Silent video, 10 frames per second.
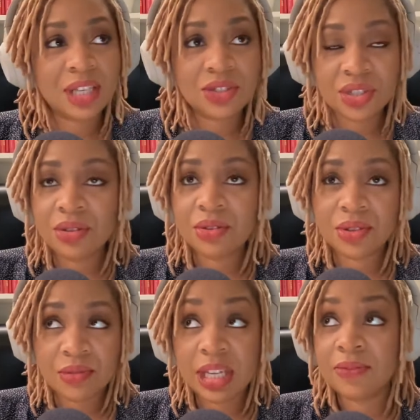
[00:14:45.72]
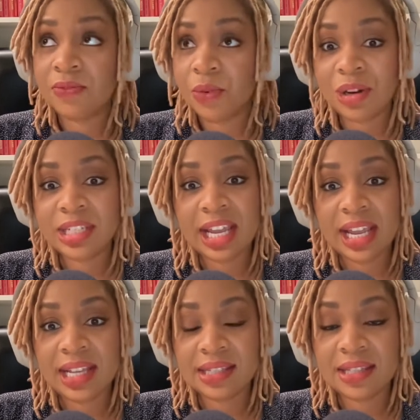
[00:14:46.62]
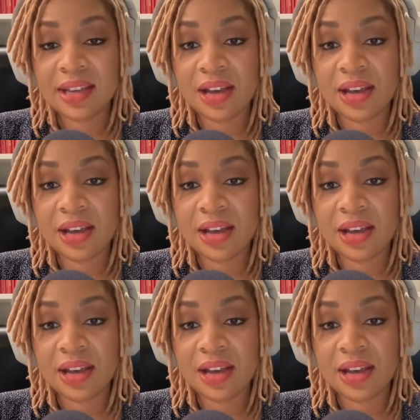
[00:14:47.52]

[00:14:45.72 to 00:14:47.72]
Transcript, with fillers: two, three, four days